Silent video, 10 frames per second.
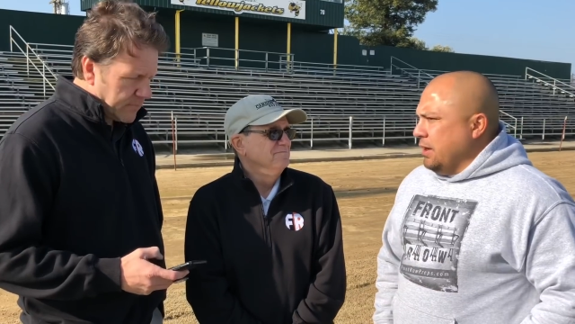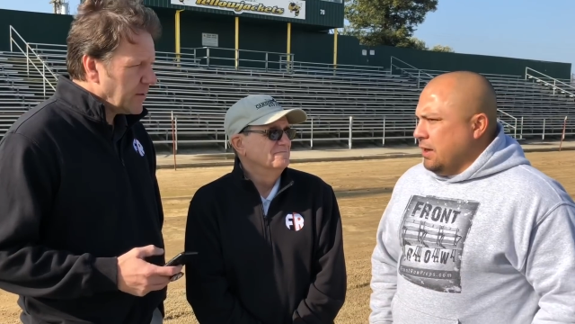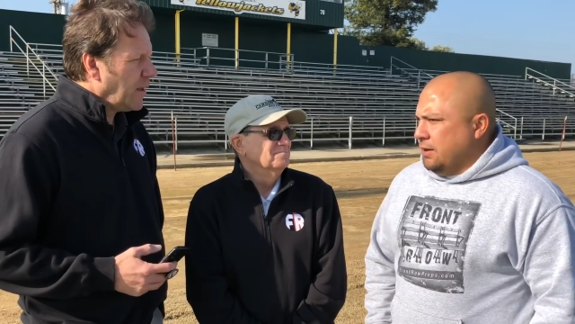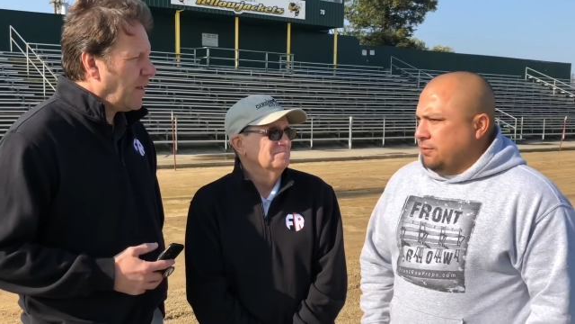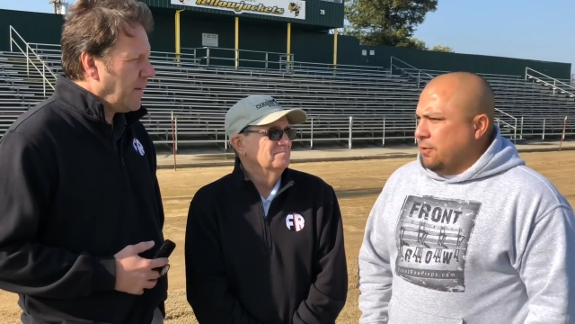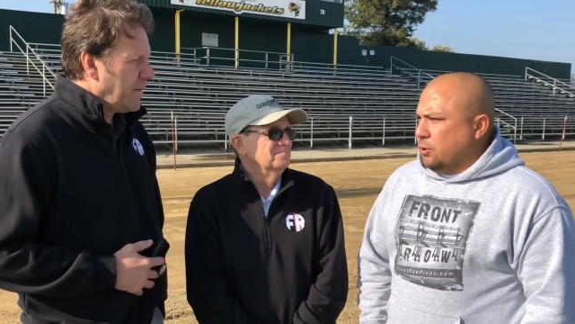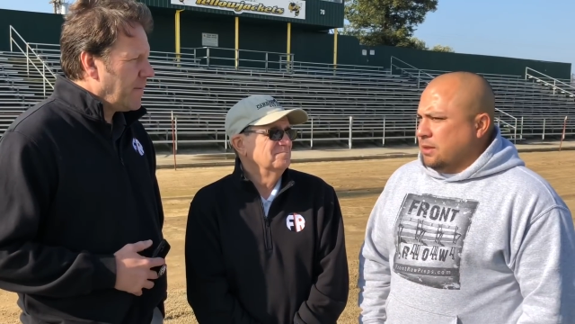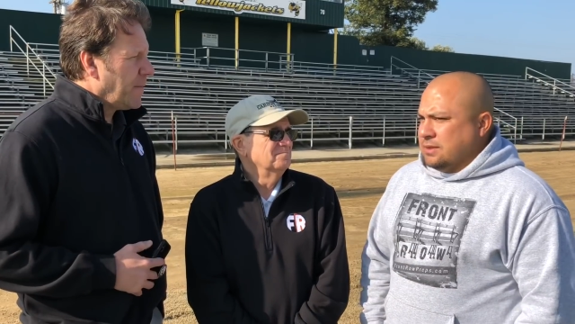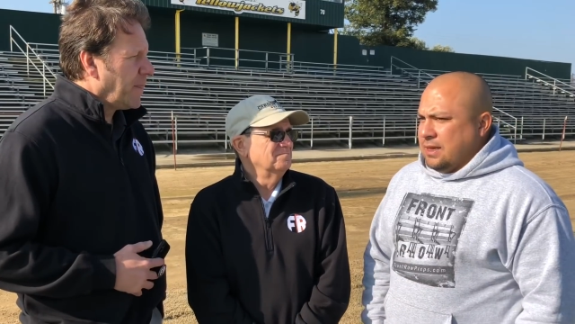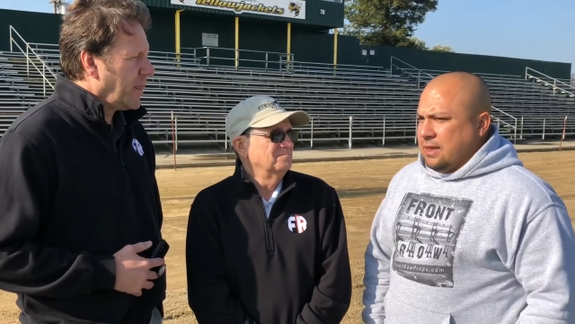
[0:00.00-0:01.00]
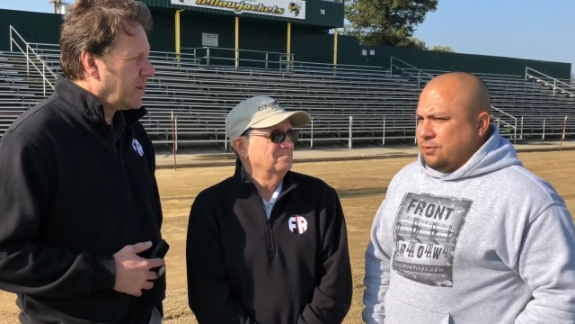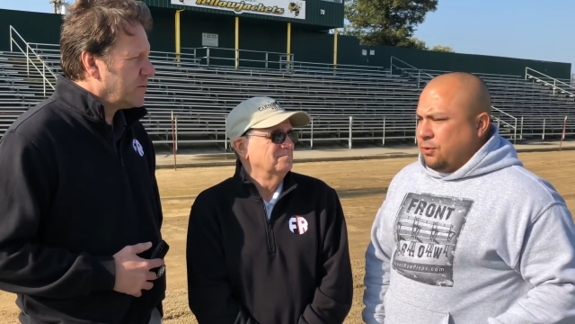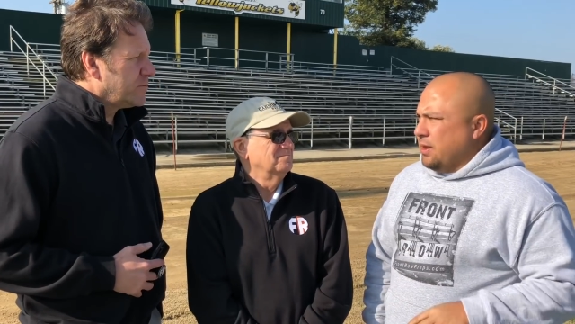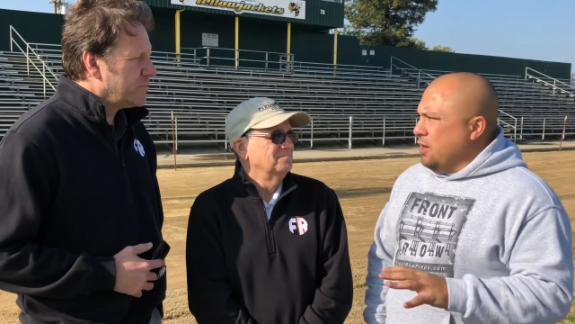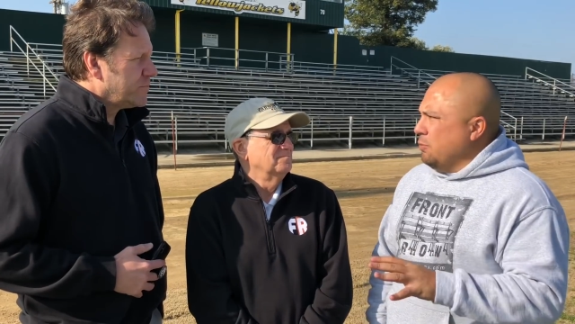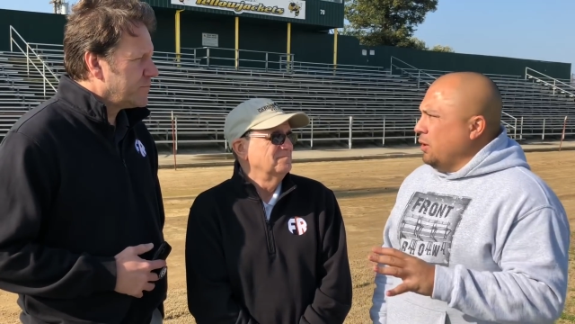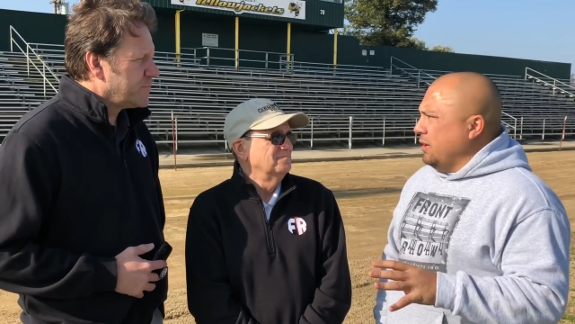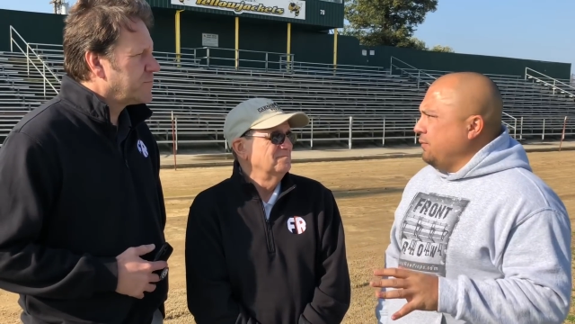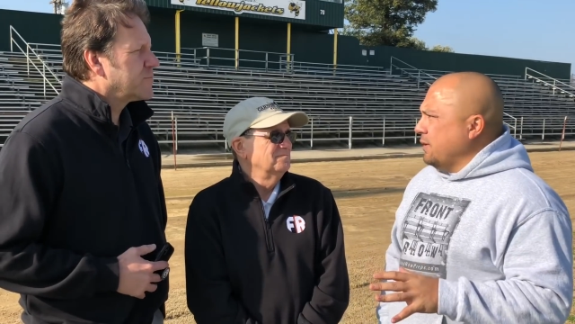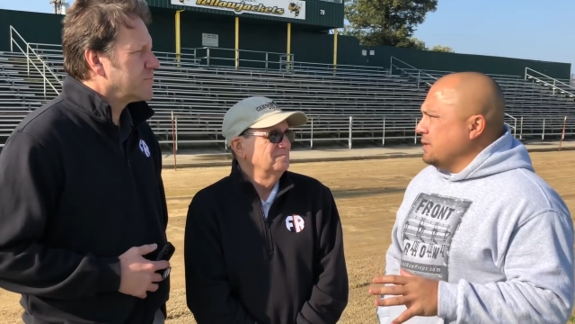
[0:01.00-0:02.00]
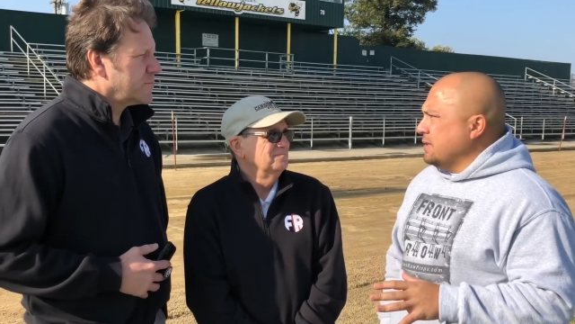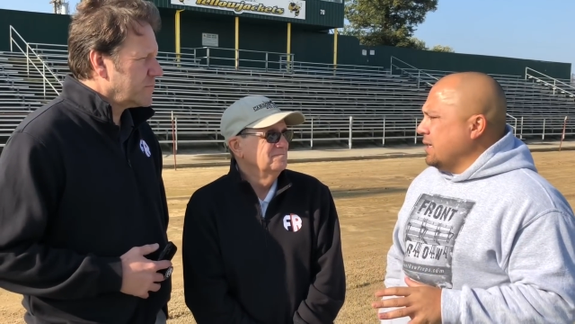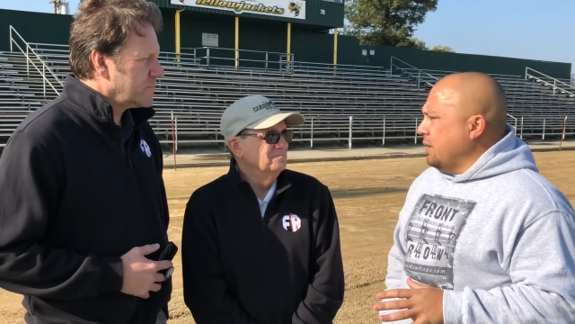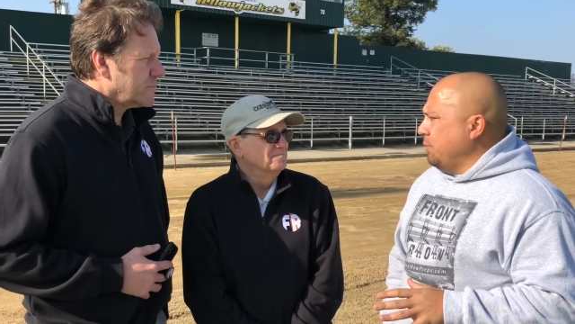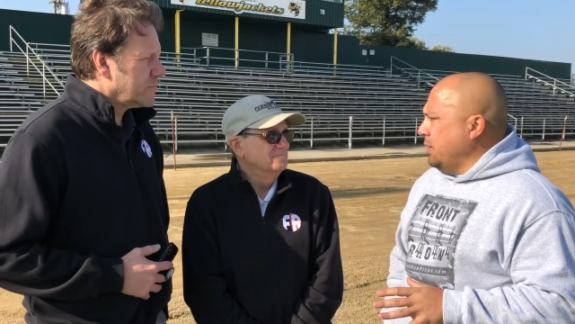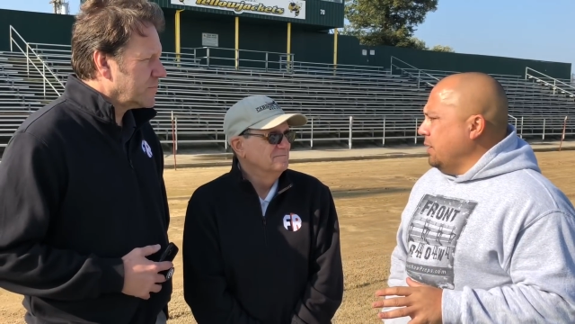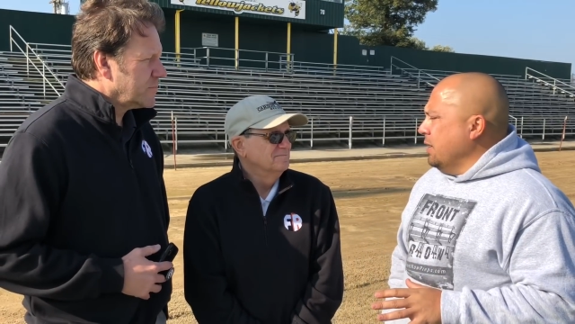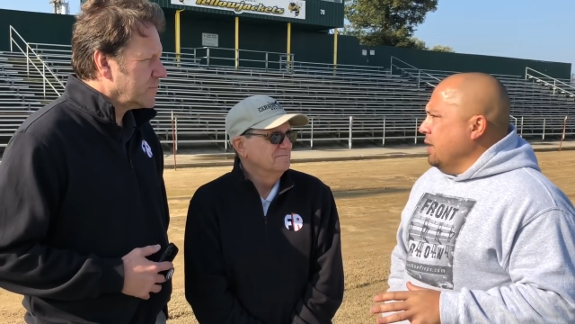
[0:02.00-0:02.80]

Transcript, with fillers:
Speaker 1: uh, focus, I guess, for the Hilmar defense is going to be